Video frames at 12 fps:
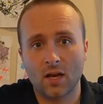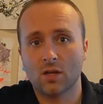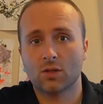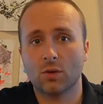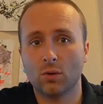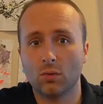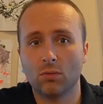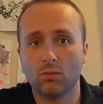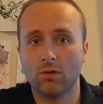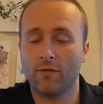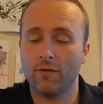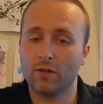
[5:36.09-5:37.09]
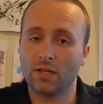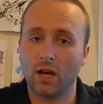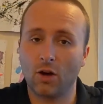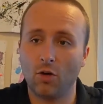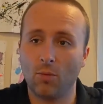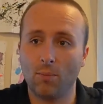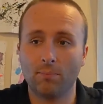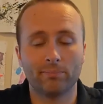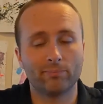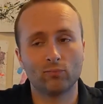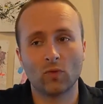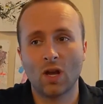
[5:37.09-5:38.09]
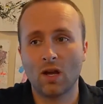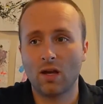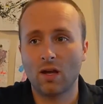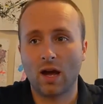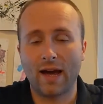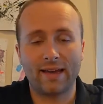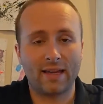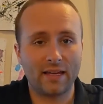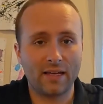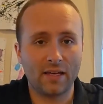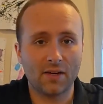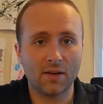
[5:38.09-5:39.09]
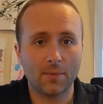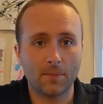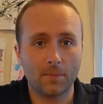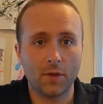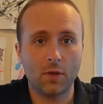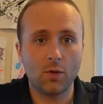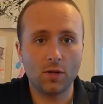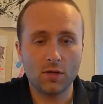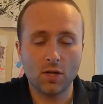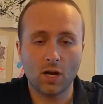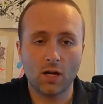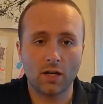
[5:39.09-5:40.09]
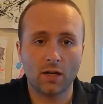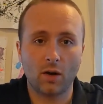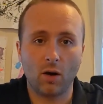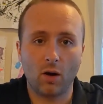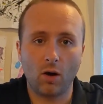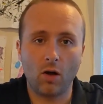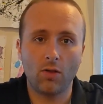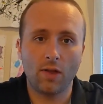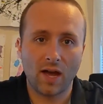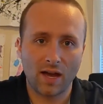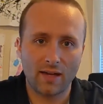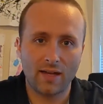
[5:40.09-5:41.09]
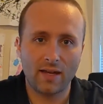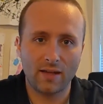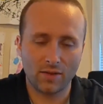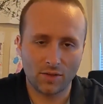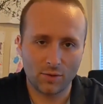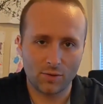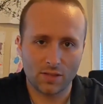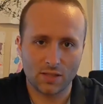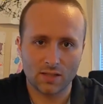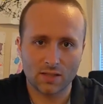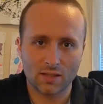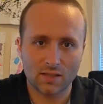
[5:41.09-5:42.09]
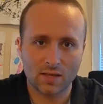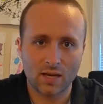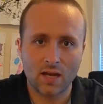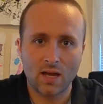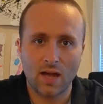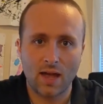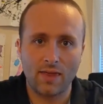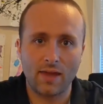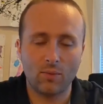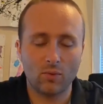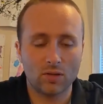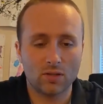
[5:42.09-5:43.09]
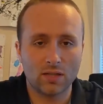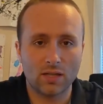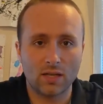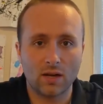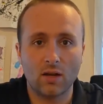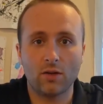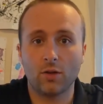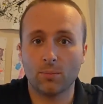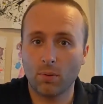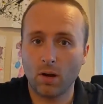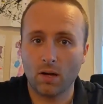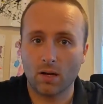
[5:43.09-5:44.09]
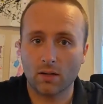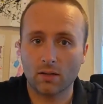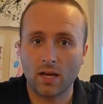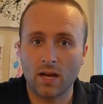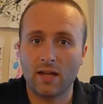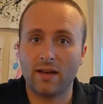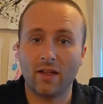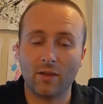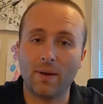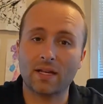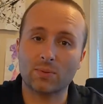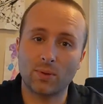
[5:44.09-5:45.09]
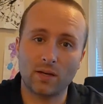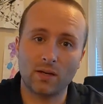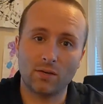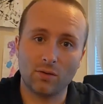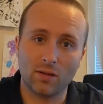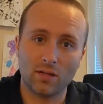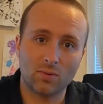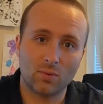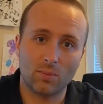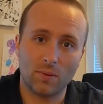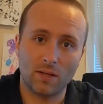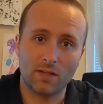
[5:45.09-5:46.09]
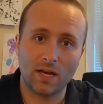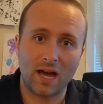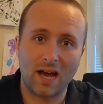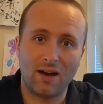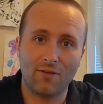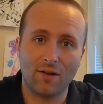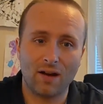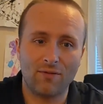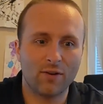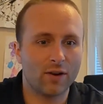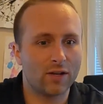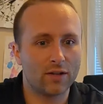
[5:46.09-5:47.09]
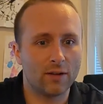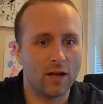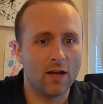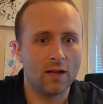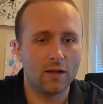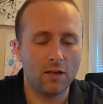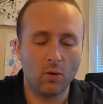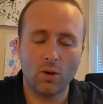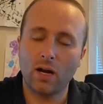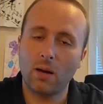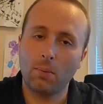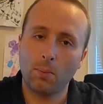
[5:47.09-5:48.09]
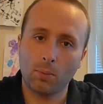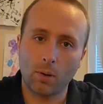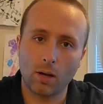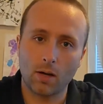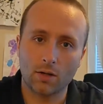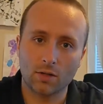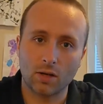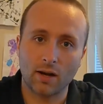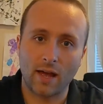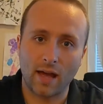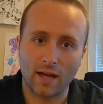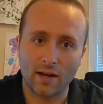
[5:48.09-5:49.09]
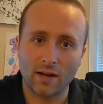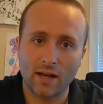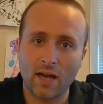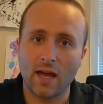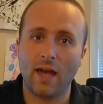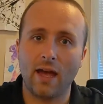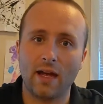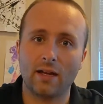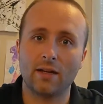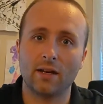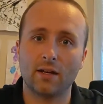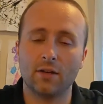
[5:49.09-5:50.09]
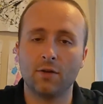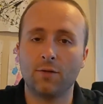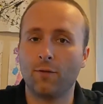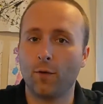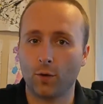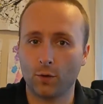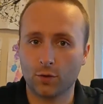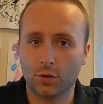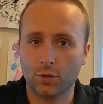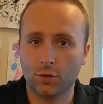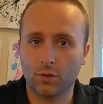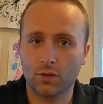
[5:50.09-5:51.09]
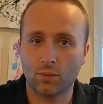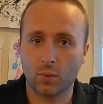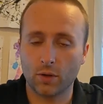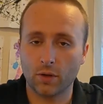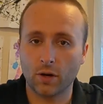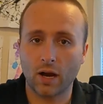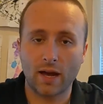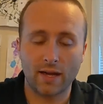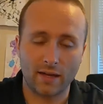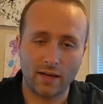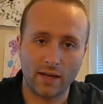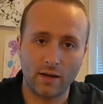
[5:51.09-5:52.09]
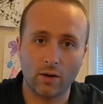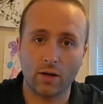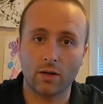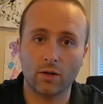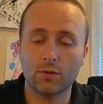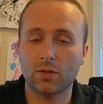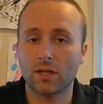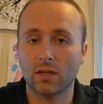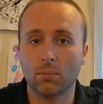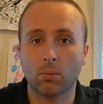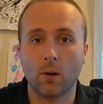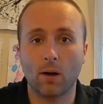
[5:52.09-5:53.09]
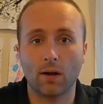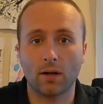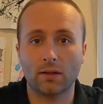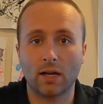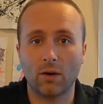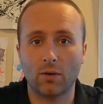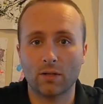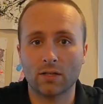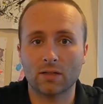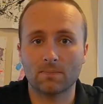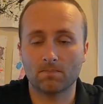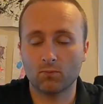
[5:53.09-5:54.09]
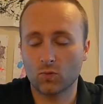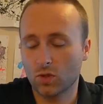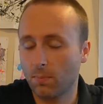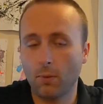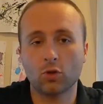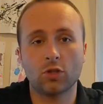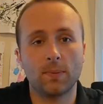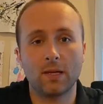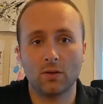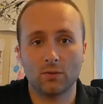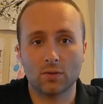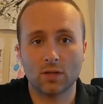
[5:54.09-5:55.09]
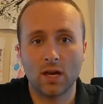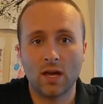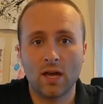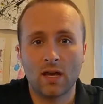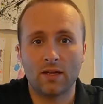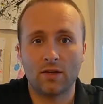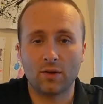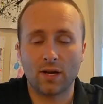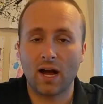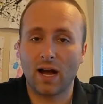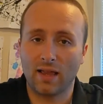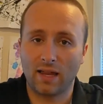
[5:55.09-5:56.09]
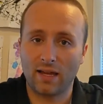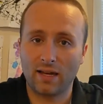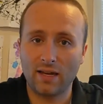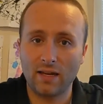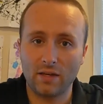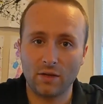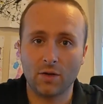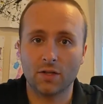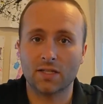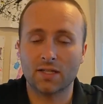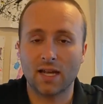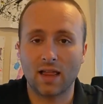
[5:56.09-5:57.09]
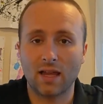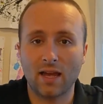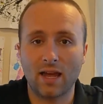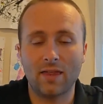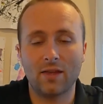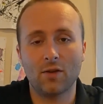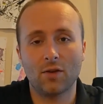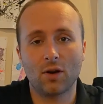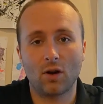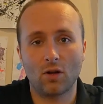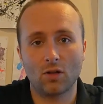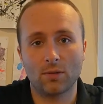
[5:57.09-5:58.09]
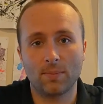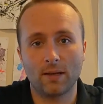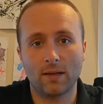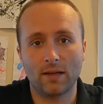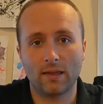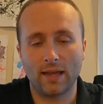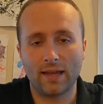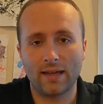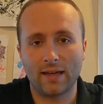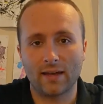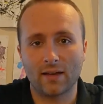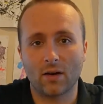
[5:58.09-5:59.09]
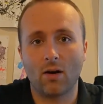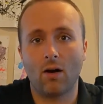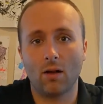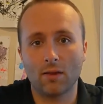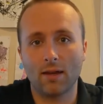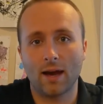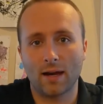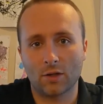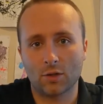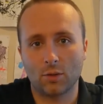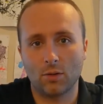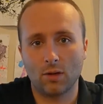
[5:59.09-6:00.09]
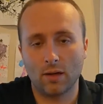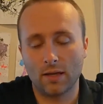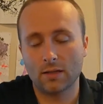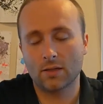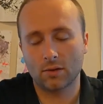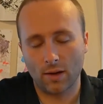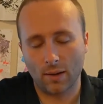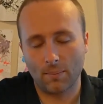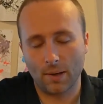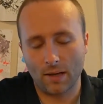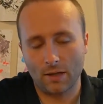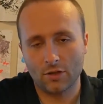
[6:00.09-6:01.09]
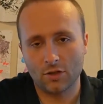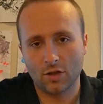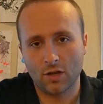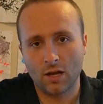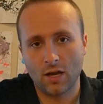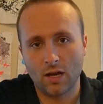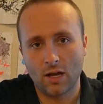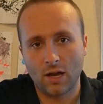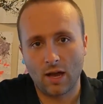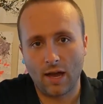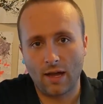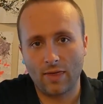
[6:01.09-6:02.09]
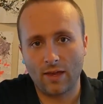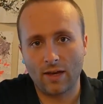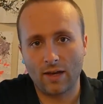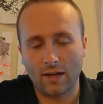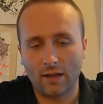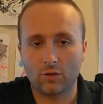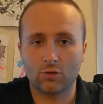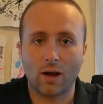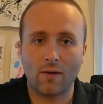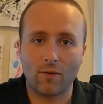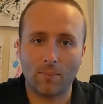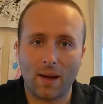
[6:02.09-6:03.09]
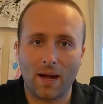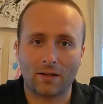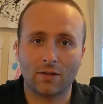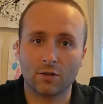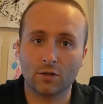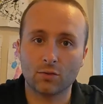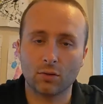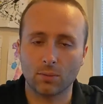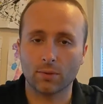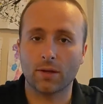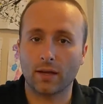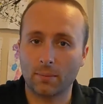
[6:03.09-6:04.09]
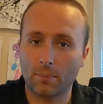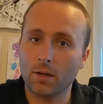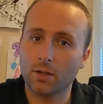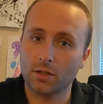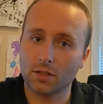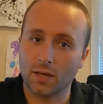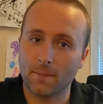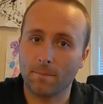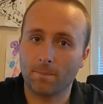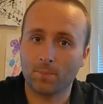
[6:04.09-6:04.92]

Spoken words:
So if you sell hiking gear, you can target all the hiking enthusiasts and they will see your product. Now, the best way to do this would be to have a couple products on hand and do photo shoots where you're hiking or using the product how it's supposed to be used. You can highlight it, you can sell it, and then you can ultimately link it on the actual Instagram page, and then it'll drive back to your store where they can purchase it.